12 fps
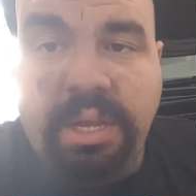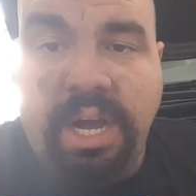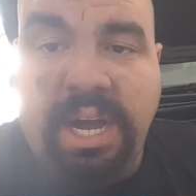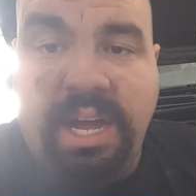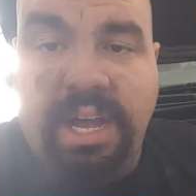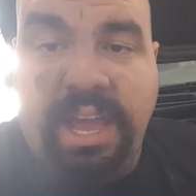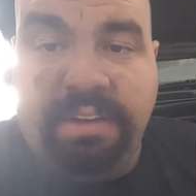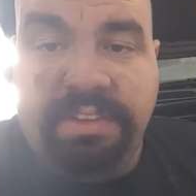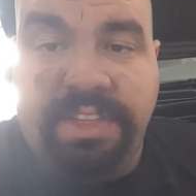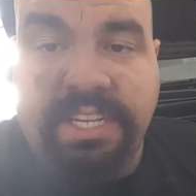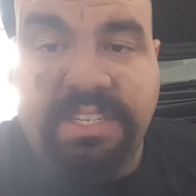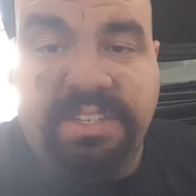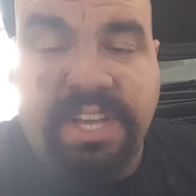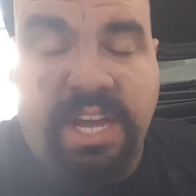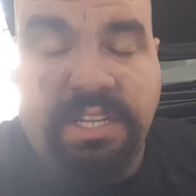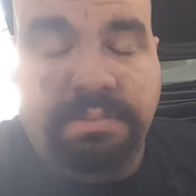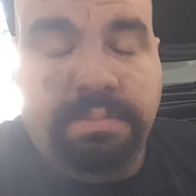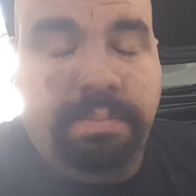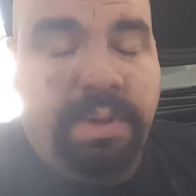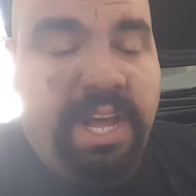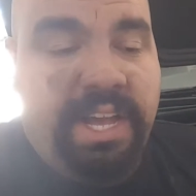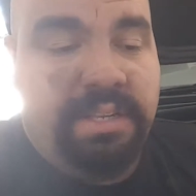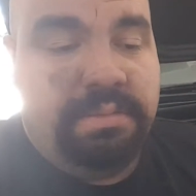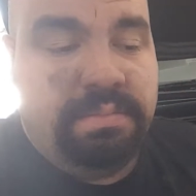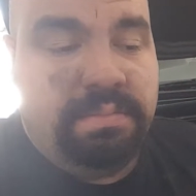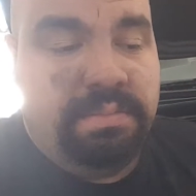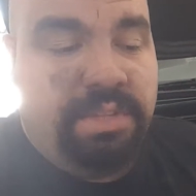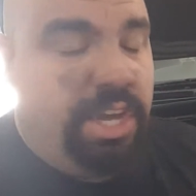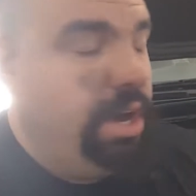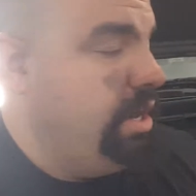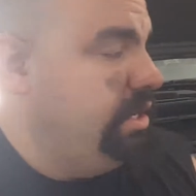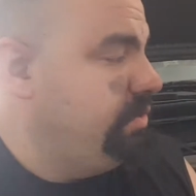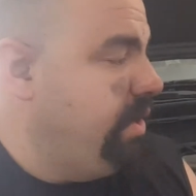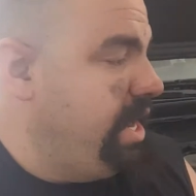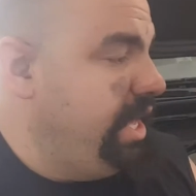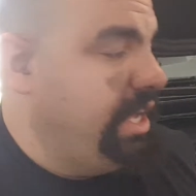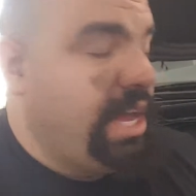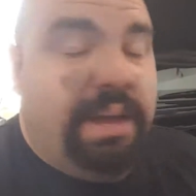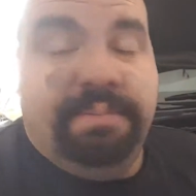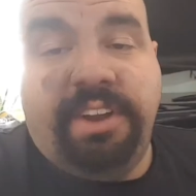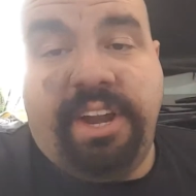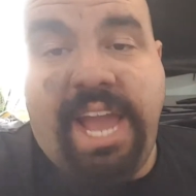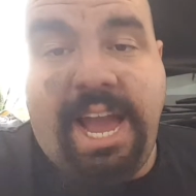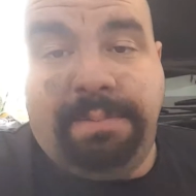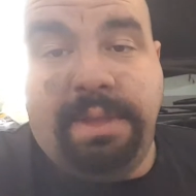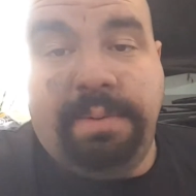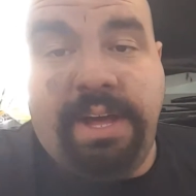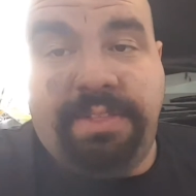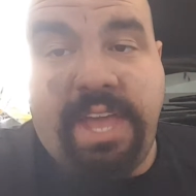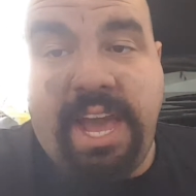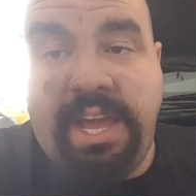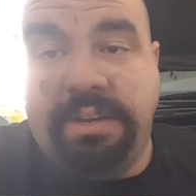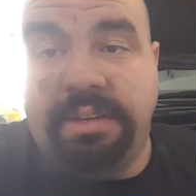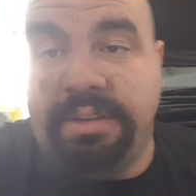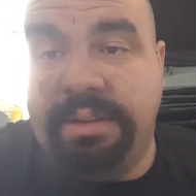everything is done, but the car is running. I'm very happy about that.